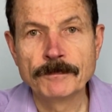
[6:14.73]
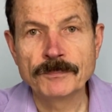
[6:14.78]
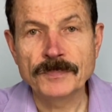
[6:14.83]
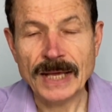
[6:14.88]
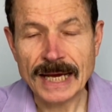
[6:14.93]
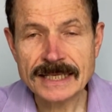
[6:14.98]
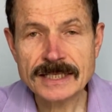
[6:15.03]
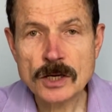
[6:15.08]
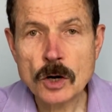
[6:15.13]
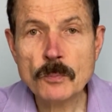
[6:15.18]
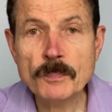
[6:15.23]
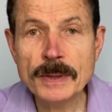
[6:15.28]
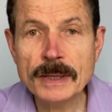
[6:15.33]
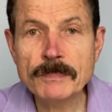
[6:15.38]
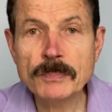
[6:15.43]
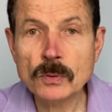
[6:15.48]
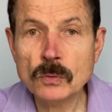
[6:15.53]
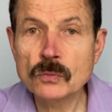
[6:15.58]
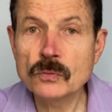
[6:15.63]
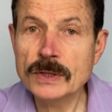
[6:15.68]
That's how
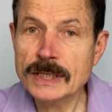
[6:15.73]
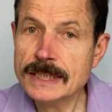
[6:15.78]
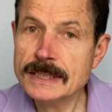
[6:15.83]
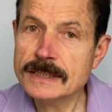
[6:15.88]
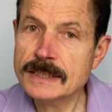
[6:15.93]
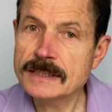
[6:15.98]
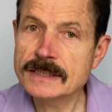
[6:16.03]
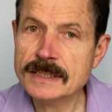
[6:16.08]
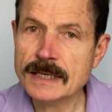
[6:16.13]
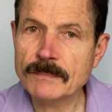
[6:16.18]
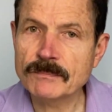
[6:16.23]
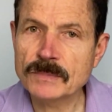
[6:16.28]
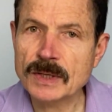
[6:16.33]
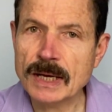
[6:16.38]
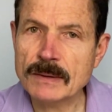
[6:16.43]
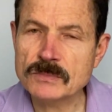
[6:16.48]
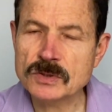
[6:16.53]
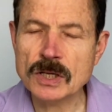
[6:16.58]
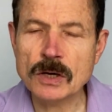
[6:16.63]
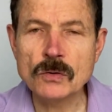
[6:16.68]
people reason
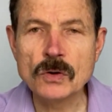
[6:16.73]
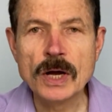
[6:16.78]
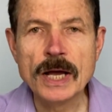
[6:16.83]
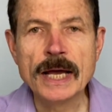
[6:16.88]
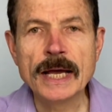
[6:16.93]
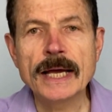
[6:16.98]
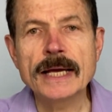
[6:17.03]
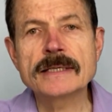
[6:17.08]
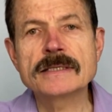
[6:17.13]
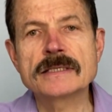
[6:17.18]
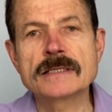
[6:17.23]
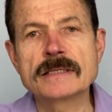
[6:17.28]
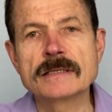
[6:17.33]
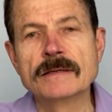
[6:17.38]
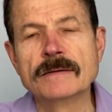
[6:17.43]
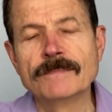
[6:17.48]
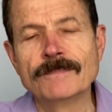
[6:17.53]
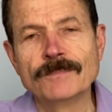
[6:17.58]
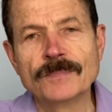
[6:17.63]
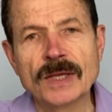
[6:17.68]
sometimes. Now, if
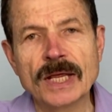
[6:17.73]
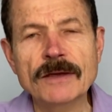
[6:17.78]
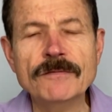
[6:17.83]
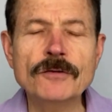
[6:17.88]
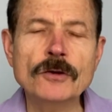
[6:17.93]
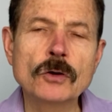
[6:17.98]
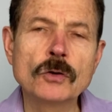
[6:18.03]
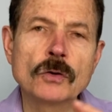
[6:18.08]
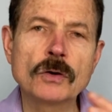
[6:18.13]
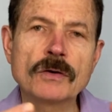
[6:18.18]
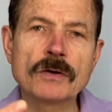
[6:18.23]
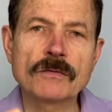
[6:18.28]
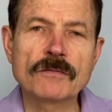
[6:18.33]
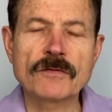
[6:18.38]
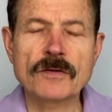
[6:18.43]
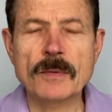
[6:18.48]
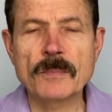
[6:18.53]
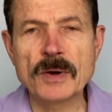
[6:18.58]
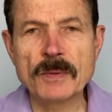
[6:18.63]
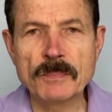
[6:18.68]
you look
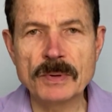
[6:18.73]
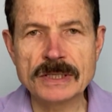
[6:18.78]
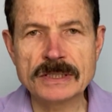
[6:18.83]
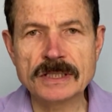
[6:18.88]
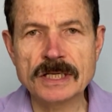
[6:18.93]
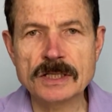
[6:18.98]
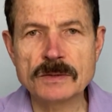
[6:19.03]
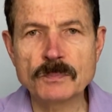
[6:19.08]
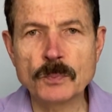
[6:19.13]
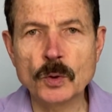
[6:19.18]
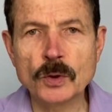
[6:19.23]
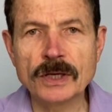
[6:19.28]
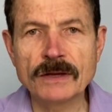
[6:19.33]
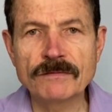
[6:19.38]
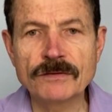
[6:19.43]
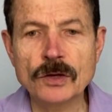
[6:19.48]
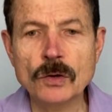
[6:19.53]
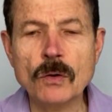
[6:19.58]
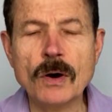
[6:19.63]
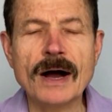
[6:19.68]
from a business point of
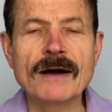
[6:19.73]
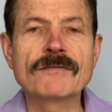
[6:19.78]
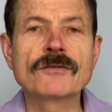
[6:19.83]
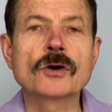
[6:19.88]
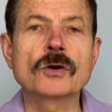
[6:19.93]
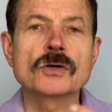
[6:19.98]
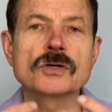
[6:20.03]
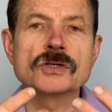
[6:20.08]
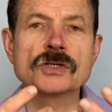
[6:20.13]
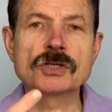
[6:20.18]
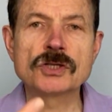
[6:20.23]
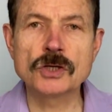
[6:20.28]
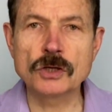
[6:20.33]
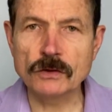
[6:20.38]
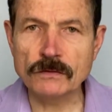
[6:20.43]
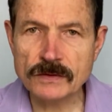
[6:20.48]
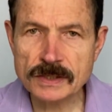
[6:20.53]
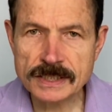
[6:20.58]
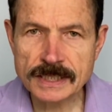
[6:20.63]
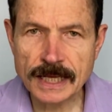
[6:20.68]
view, I've got a
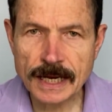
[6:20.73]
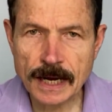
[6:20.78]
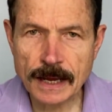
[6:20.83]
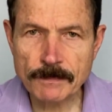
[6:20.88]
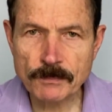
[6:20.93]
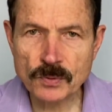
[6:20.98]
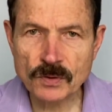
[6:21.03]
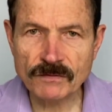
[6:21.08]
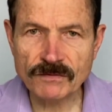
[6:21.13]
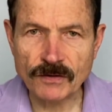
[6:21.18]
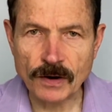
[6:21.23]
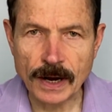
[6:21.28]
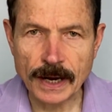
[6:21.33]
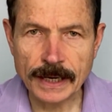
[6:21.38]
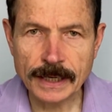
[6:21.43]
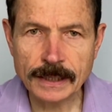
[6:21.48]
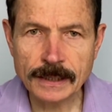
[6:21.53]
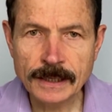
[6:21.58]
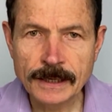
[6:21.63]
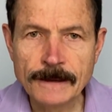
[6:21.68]
service that I
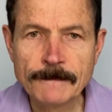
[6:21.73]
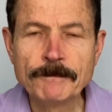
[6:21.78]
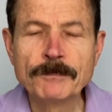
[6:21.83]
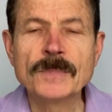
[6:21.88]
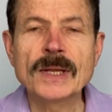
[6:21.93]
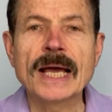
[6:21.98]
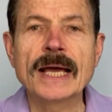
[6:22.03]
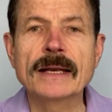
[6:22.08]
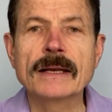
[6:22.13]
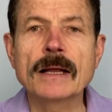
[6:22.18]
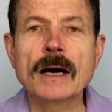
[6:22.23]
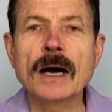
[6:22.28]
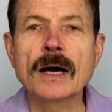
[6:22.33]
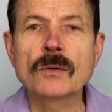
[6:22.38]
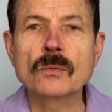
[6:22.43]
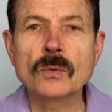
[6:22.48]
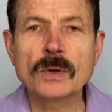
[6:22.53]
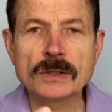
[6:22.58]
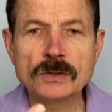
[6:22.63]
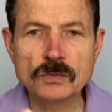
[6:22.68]
provide, and I
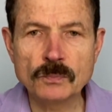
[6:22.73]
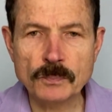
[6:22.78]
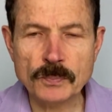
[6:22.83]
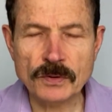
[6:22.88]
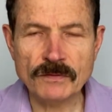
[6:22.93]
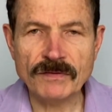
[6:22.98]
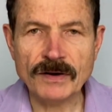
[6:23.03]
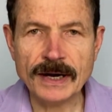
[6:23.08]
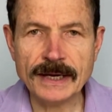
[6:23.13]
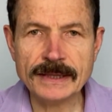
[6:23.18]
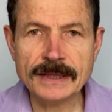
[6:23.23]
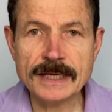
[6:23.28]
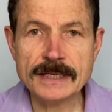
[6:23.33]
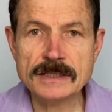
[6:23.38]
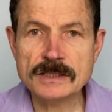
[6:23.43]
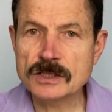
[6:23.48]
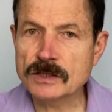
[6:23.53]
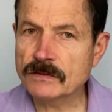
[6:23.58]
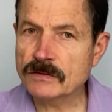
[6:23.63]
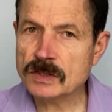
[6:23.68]
want to provide that
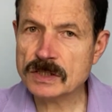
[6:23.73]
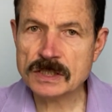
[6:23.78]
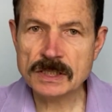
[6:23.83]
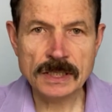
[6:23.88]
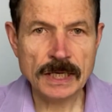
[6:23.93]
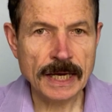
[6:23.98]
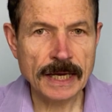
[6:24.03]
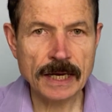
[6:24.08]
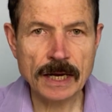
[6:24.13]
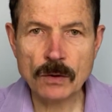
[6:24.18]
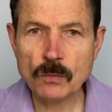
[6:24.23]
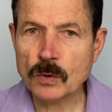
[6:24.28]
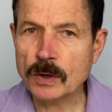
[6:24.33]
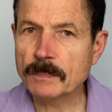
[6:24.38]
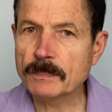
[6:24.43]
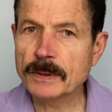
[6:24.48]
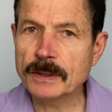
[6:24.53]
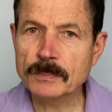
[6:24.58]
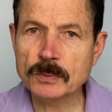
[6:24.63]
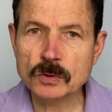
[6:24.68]
service, and I want
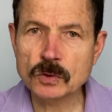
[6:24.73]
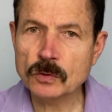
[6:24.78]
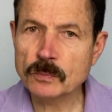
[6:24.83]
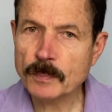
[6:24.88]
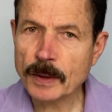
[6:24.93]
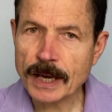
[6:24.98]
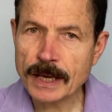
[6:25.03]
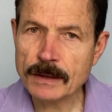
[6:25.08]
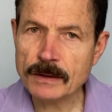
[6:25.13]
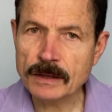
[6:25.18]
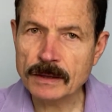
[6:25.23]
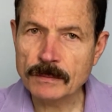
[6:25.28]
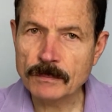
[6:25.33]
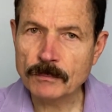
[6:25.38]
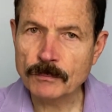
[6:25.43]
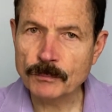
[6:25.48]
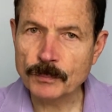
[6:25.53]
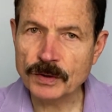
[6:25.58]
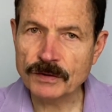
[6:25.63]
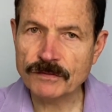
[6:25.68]
people to pay
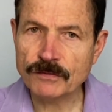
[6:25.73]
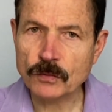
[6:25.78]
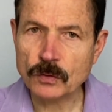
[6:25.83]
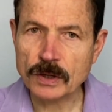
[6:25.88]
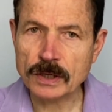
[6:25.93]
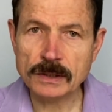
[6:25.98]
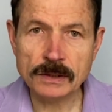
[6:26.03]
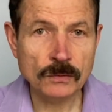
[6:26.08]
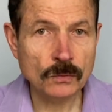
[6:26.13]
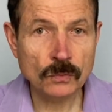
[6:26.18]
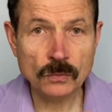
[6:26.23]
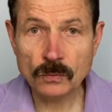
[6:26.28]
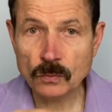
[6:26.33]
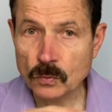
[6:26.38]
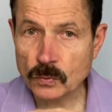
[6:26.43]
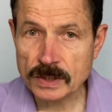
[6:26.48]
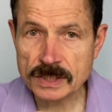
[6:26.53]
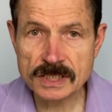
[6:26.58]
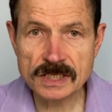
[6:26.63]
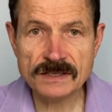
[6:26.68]
me for it,
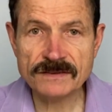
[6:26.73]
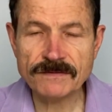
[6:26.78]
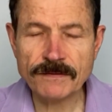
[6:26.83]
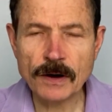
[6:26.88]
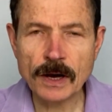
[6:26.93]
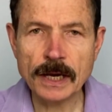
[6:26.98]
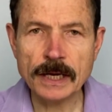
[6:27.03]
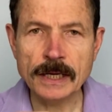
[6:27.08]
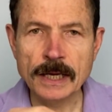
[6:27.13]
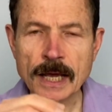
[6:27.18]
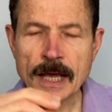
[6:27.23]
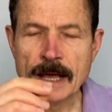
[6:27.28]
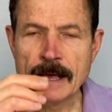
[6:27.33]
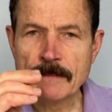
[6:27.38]
which is fine.